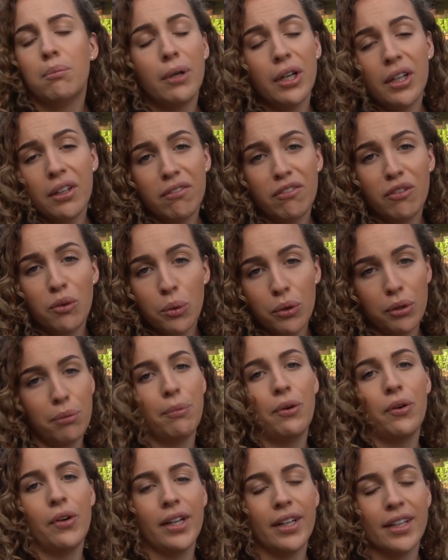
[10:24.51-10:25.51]
My
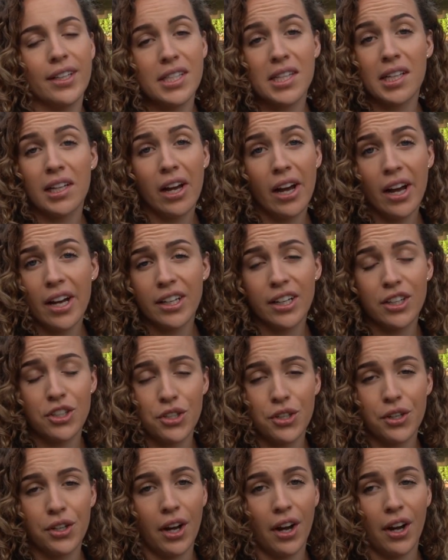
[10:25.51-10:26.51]
fourth point is learn
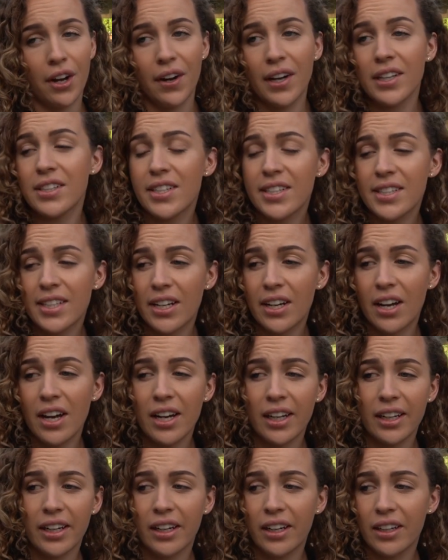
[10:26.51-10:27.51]
as you go. As I said
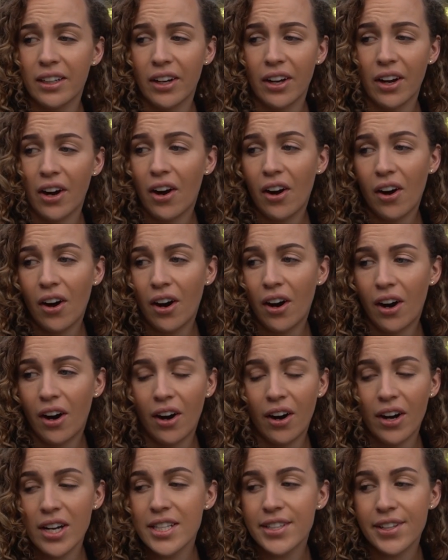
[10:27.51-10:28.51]
earlier, like,
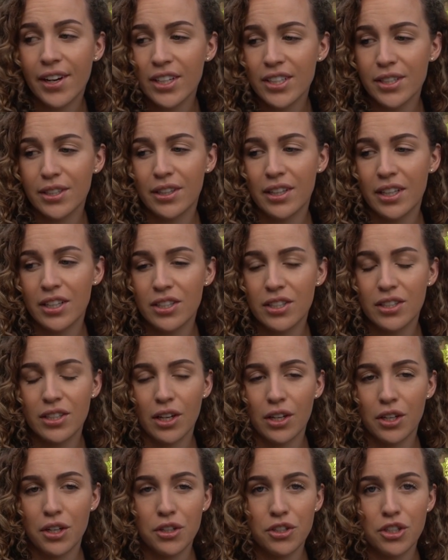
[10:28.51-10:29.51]
I started this
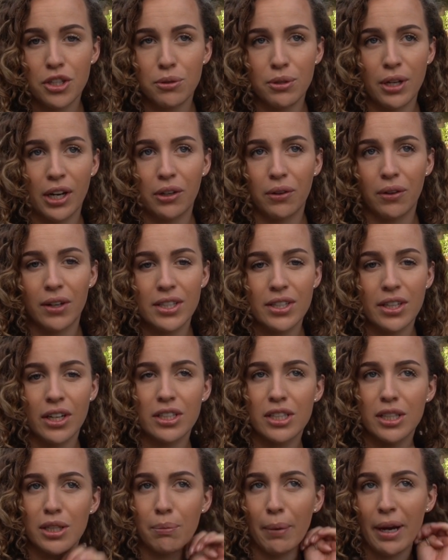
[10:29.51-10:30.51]
YouTube channel, I
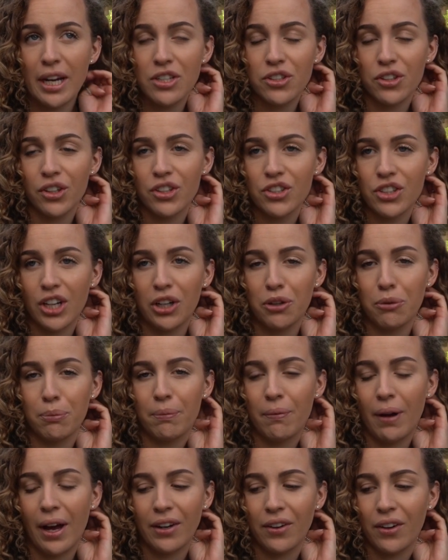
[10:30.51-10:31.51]
started the Patreon channel,
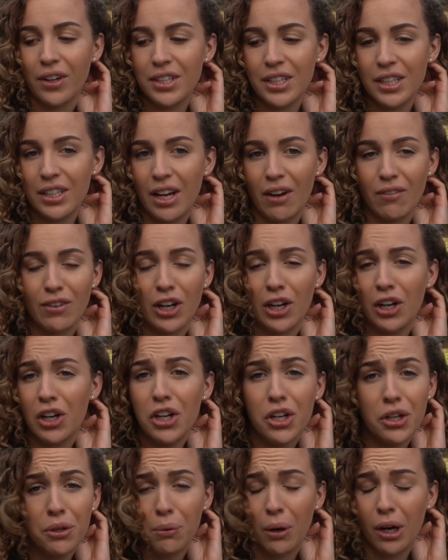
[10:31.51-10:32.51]
and I didn't have a
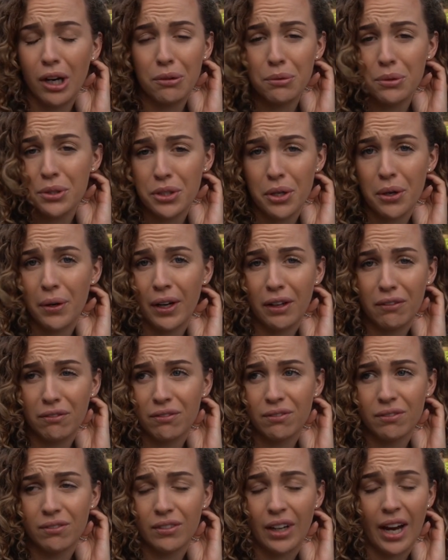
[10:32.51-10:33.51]
clue what I was doing
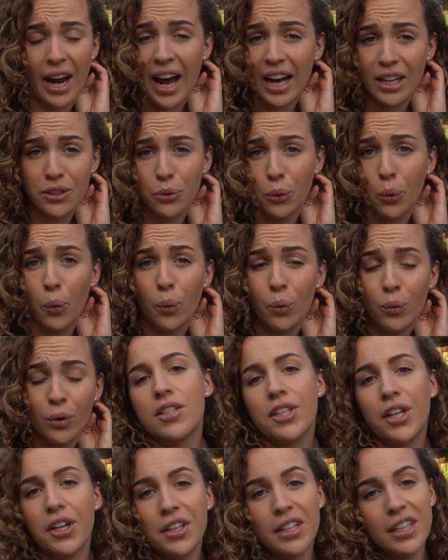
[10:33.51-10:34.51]
at all.
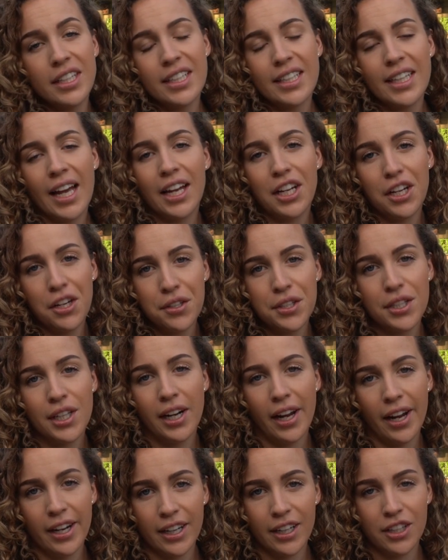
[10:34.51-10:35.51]
So you need to get used to
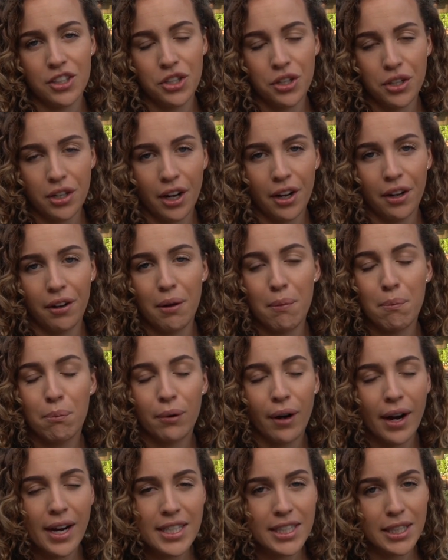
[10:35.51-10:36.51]
learning as you go,
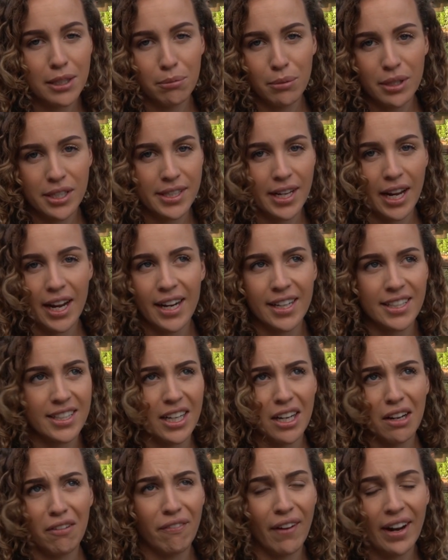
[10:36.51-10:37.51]
embrace the mistakes,
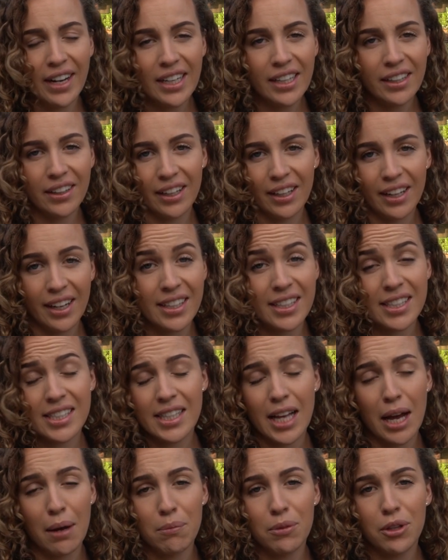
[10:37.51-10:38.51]
and if anything,
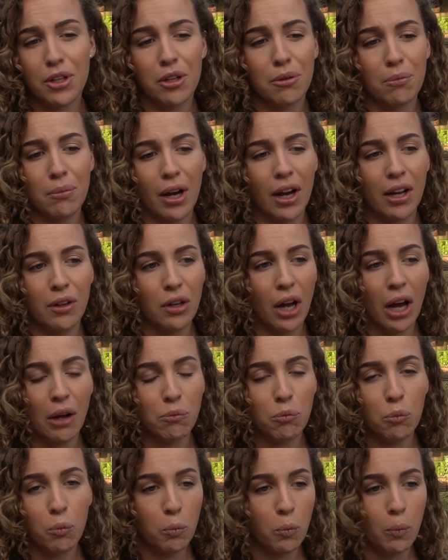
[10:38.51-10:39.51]
accept them
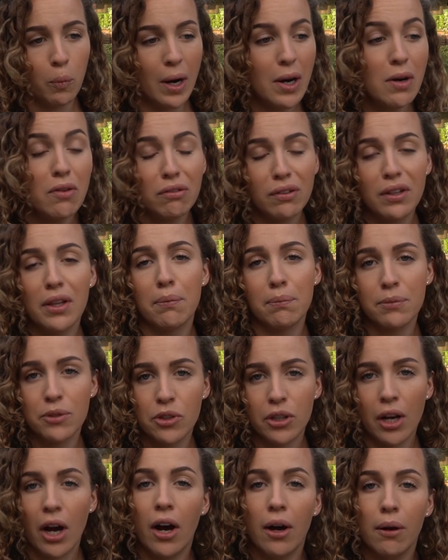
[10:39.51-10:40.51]
and will for them
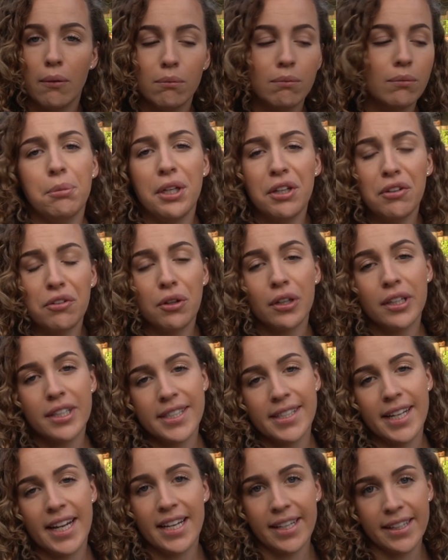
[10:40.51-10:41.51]
to come. But you've got to
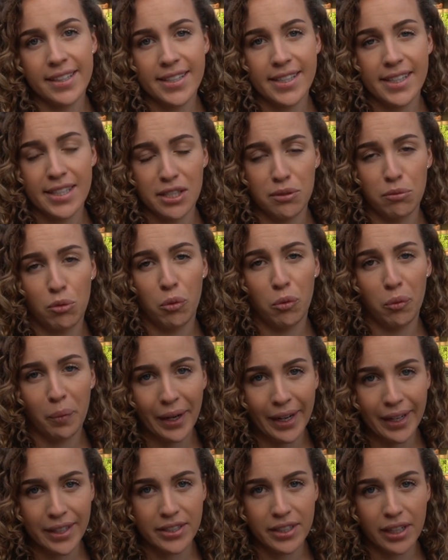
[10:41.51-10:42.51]
stay consistent with
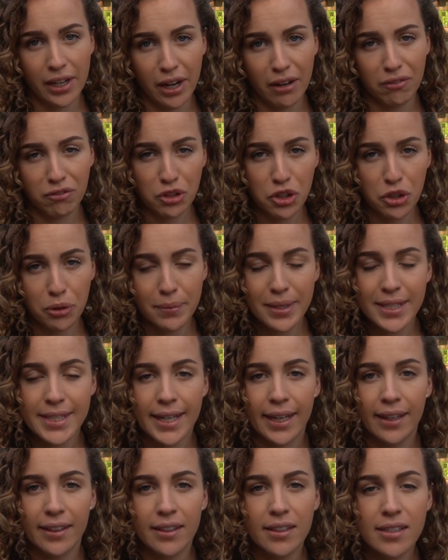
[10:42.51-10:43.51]
willing to learn from your
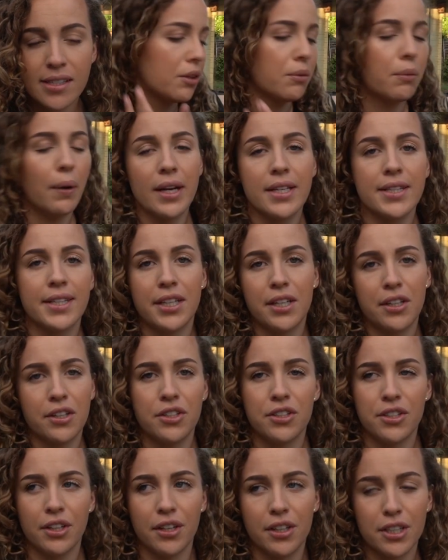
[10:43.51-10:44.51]
mistakes. The worst thing you
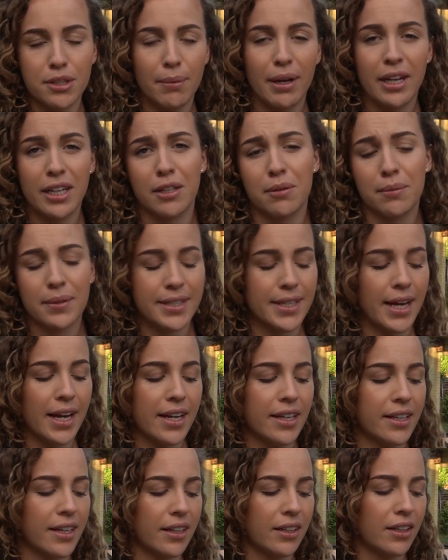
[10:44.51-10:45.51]
can do is making a
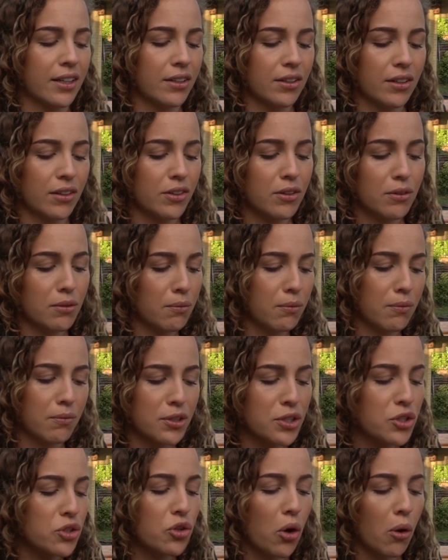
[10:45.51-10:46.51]
mistake and then
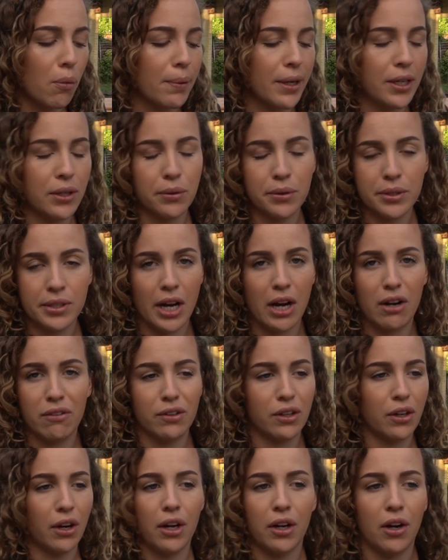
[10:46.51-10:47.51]
stopping yourself
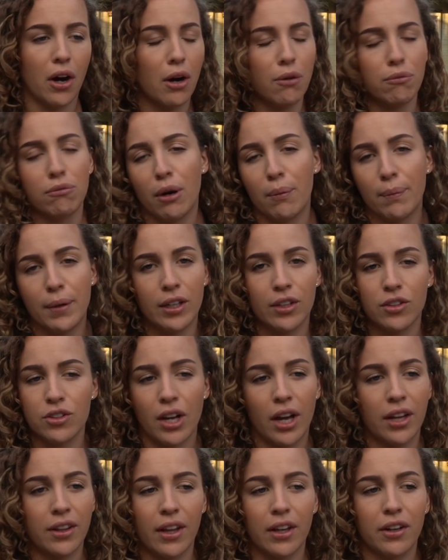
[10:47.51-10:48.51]
and going, I'm rubbish,
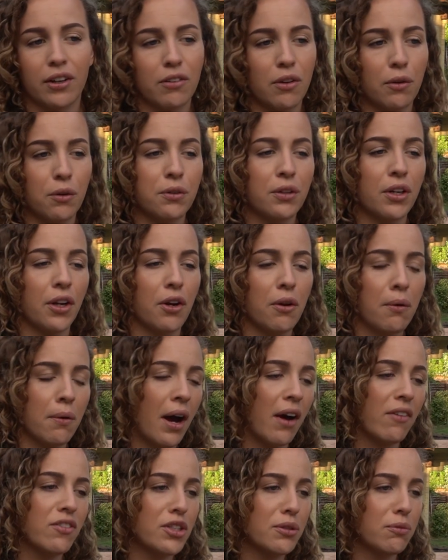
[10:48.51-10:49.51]
and then, you know,
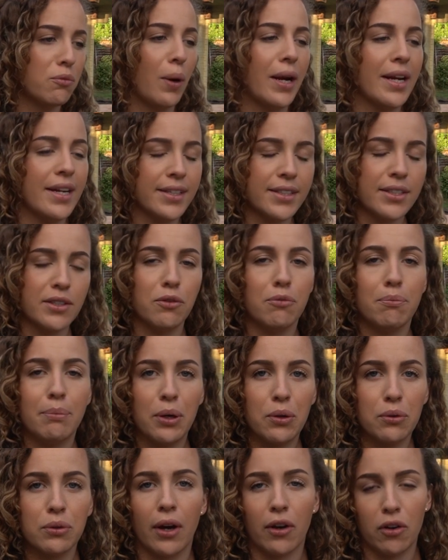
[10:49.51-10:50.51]
having to wait until
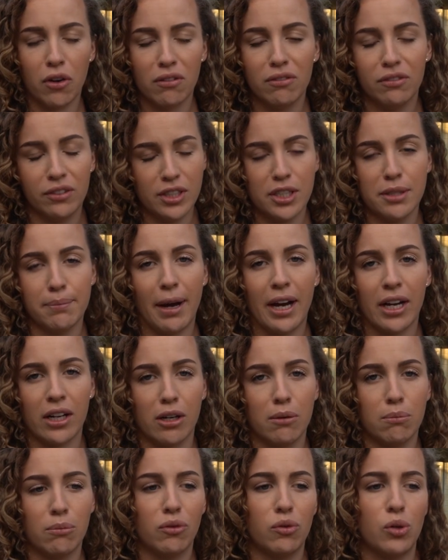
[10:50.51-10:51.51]
build that confidence back
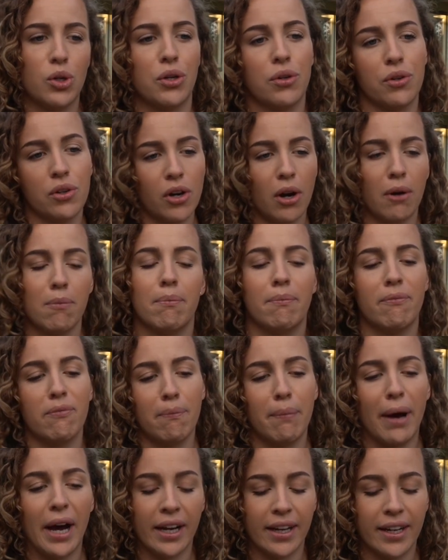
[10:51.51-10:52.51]
up before you can come
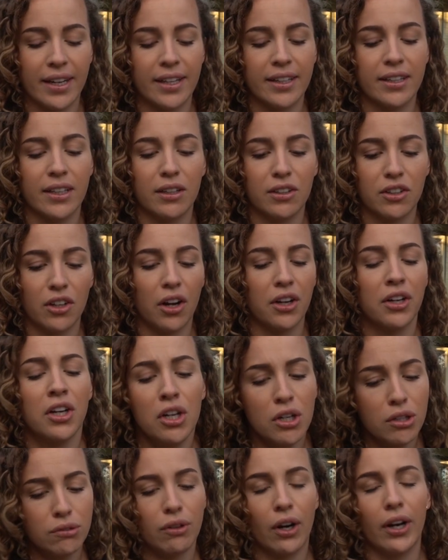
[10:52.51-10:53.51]
back in and go,
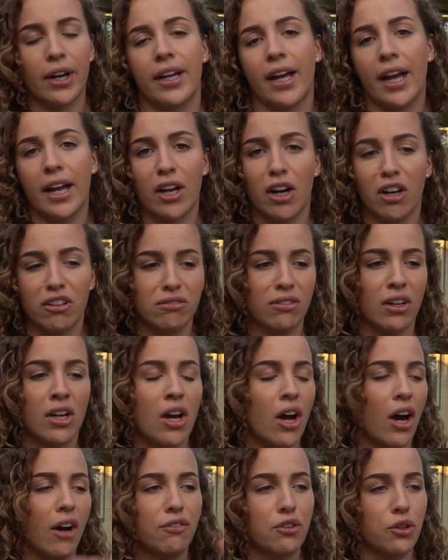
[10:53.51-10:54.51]
right, okay, I've
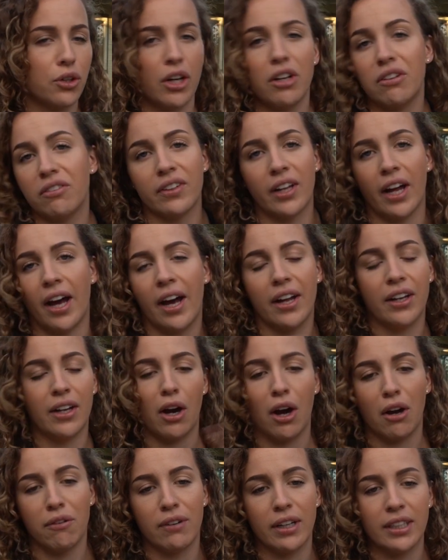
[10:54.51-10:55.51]
got over that and
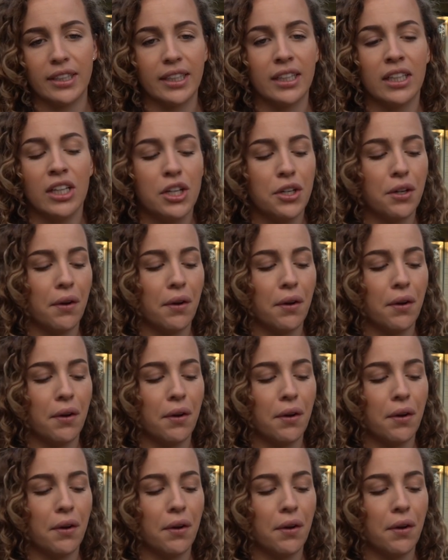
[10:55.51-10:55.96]
now I'm ready.